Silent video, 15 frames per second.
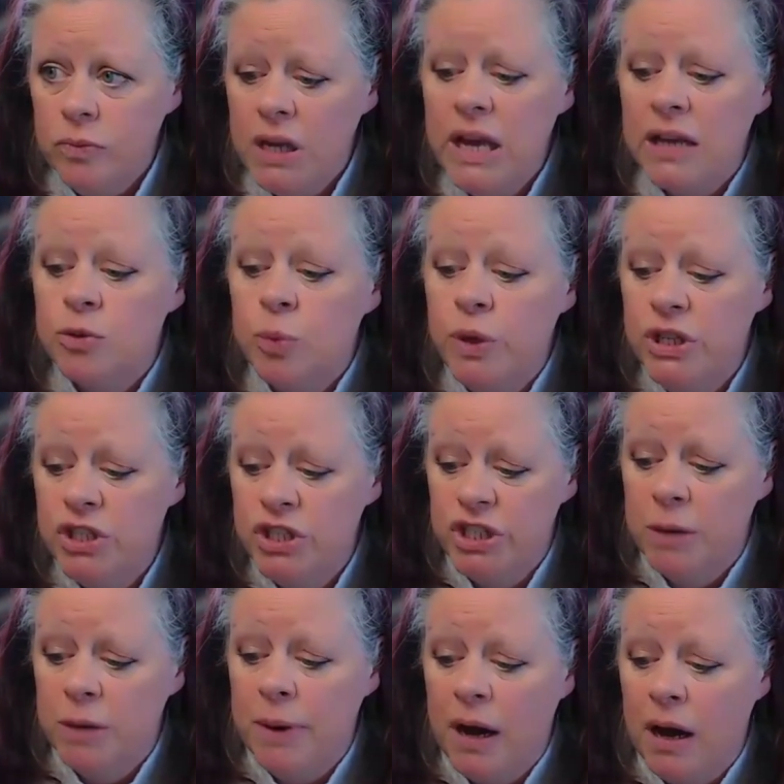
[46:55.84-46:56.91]
Yes, we
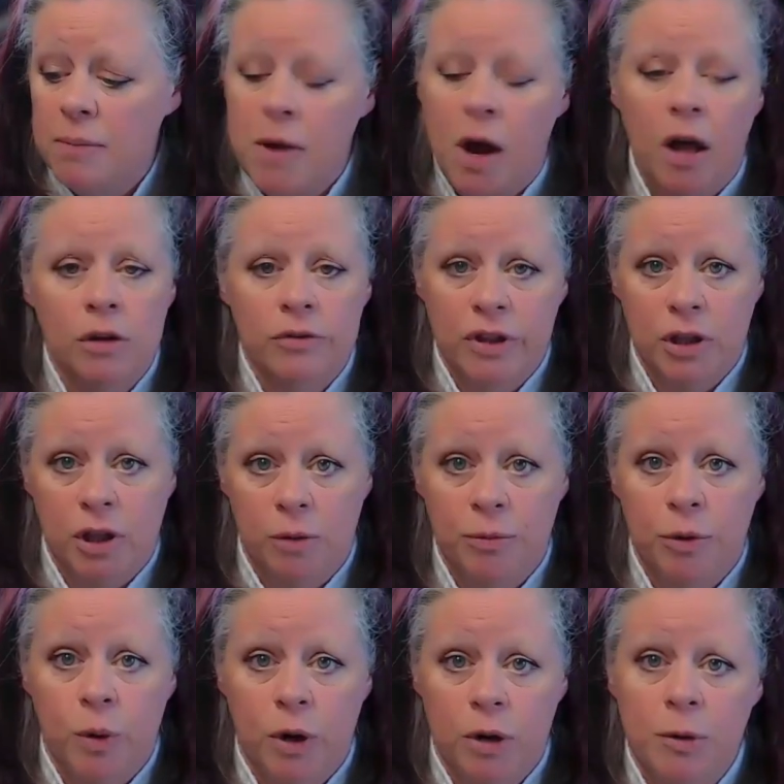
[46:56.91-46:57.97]
ship all over the globe.
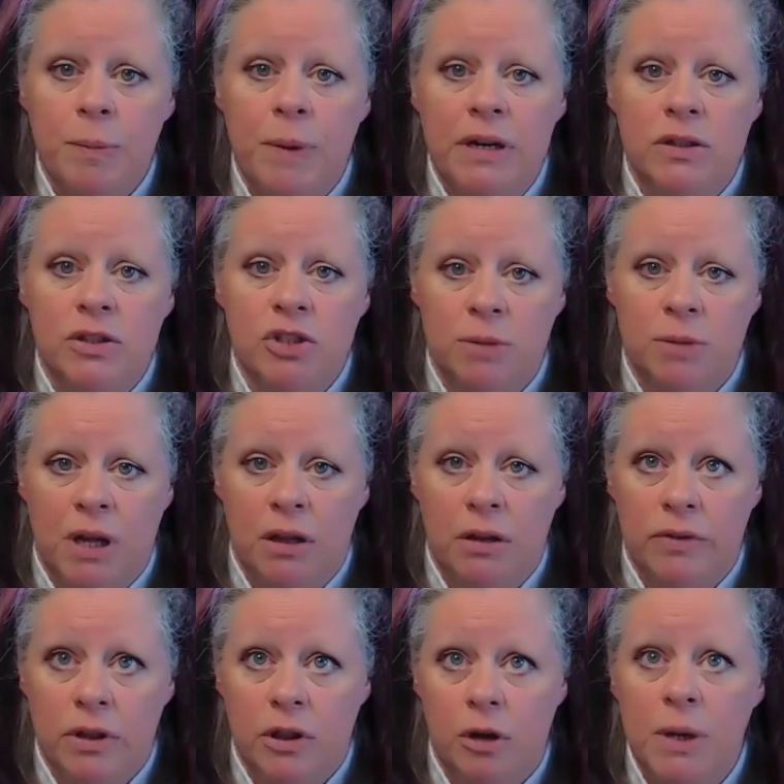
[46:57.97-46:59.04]
The workbook bundle is shipped all
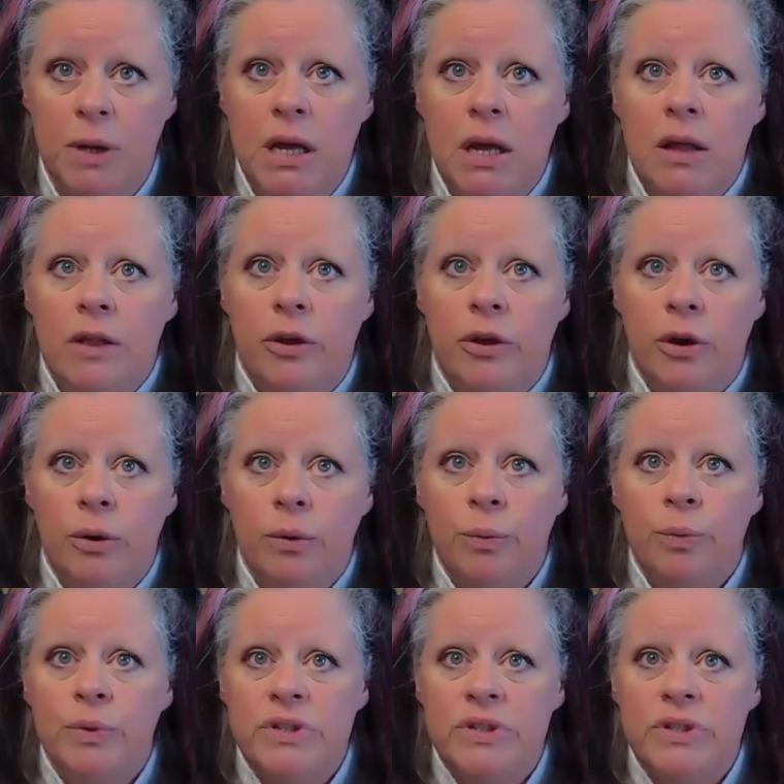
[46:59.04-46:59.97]
over the globe. The